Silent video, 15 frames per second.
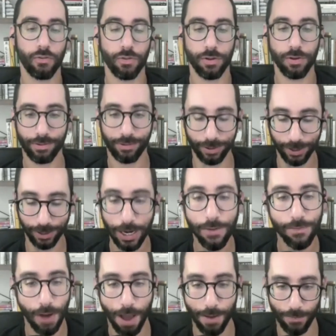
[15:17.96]

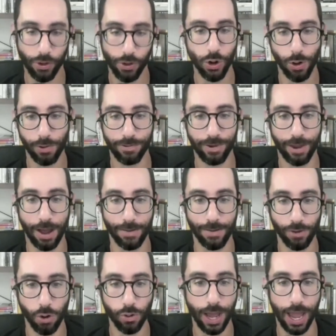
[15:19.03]
solidify for yourself.
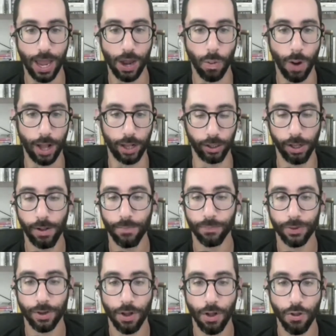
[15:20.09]
Okay, well,
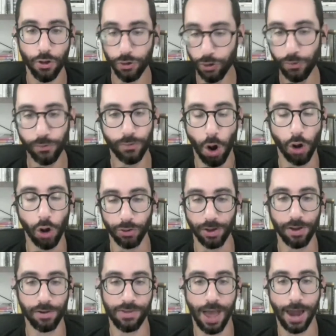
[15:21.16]
the default
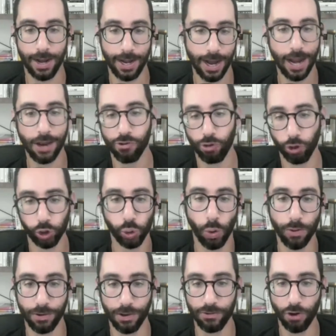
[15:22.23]
is that answer
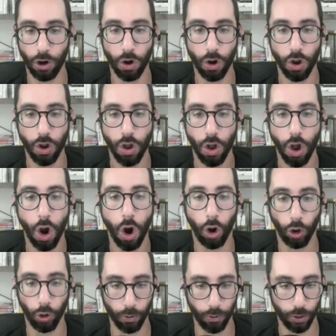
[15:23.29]
choices
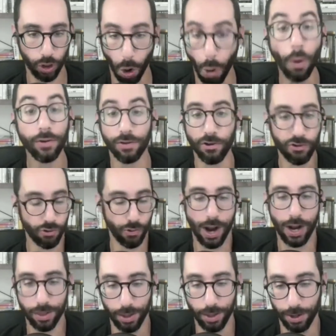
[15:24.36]
are going to
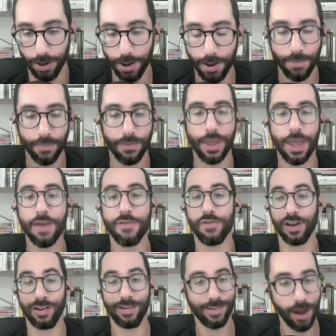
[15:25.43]
strengthen. If
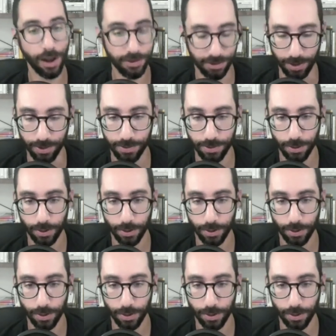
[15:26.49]
it doesn't,